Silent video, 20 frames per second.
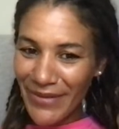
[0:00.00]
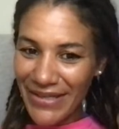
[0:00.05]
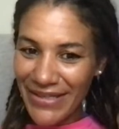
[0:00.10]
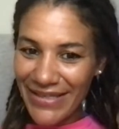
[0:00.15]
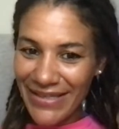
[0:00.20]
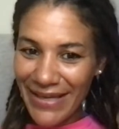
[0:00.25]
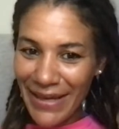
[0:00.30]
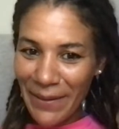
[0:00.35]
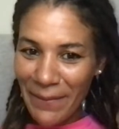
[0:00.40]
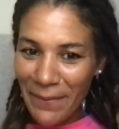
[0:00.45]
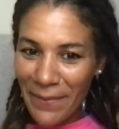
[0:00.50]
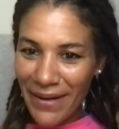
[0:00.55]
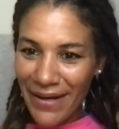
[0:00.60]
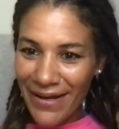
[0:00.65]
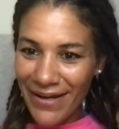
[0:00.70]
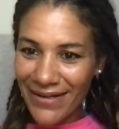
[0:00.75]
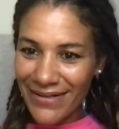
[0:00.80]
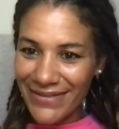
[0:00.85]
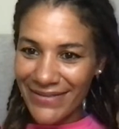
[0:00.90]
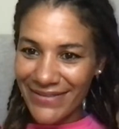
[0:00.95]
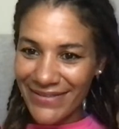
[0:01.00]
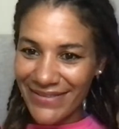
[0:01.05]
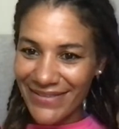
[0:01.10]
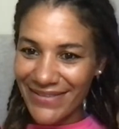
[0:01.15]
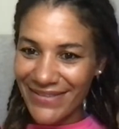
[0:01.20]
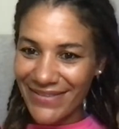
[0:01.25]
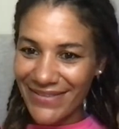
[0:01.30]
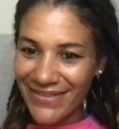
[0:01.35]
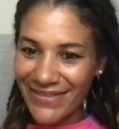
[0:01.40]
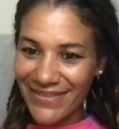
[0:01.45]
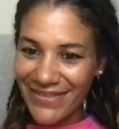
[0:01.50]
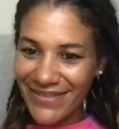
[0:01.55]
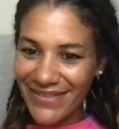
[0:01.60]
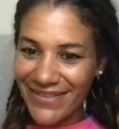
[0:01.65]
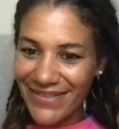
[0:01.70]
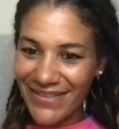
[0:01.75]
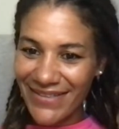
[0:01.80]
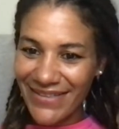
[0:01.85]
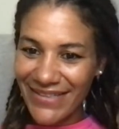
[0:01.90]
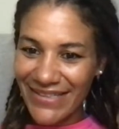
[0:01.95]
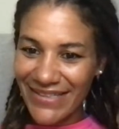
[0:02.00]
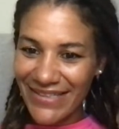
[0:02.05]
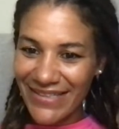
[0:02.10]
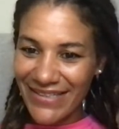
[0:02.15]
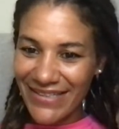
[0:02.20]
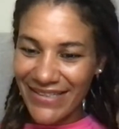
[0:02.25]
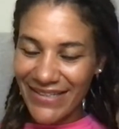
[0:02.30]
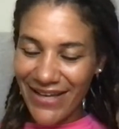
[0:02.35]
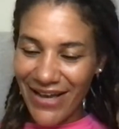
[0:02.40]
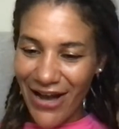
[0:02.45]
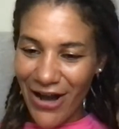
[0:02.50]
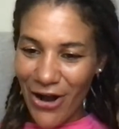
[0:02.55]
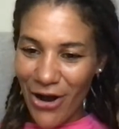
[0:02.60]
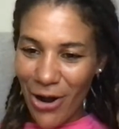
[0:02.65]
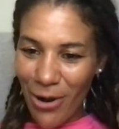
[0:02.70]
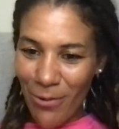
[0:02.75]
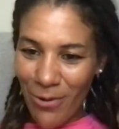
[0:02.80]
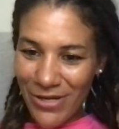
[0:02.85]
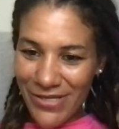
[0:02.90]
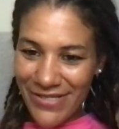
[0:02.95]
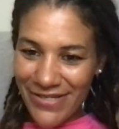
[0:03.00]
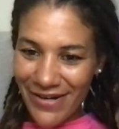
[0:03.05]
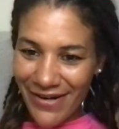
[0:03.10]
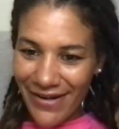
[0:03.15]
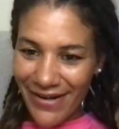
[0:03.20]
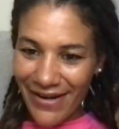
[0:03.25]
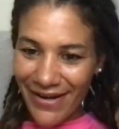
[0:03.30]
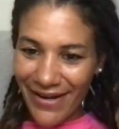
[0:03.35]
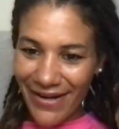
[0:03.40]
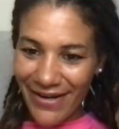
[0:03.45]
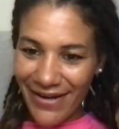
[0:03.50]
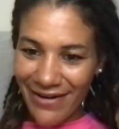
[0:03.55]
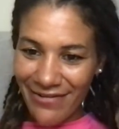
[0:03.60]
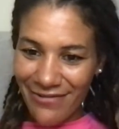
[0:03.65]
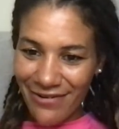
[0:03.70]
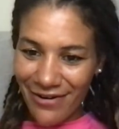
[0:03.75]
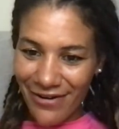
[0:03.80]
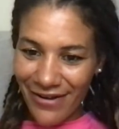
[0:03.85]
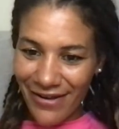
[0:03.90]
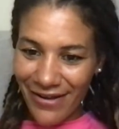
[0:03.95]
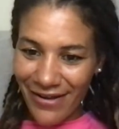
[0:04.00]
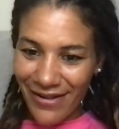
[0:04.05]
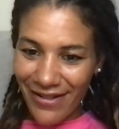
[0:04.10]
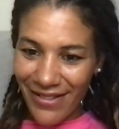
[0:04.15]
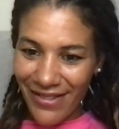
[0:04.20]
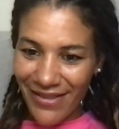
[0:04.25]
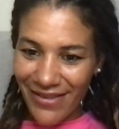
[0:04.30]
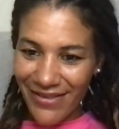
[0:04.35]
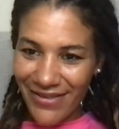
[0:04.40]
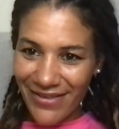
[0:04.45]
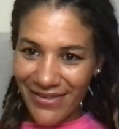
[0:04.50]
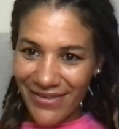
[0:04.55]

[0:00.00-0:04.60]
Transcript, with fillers: Yeah, man. How was your day, The Royal?